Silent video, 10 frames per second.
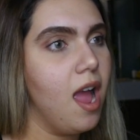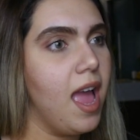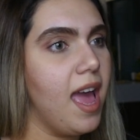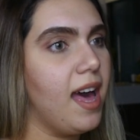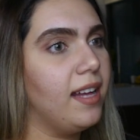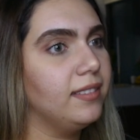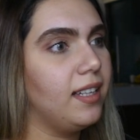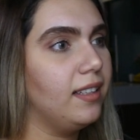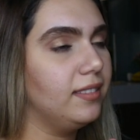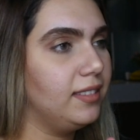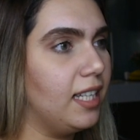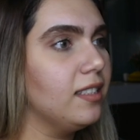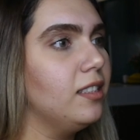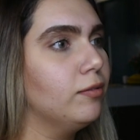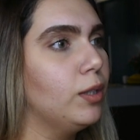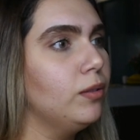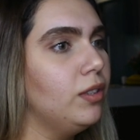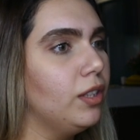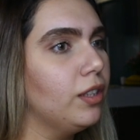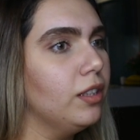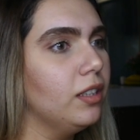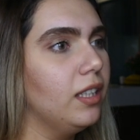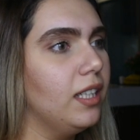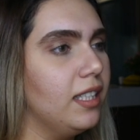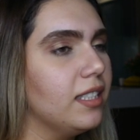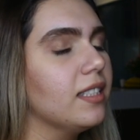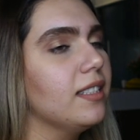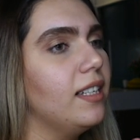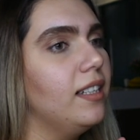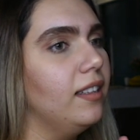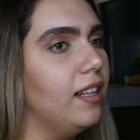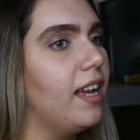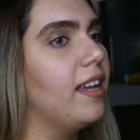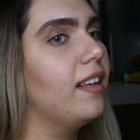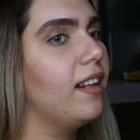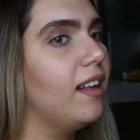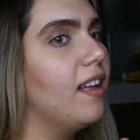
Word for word: And Tesla Roadster is like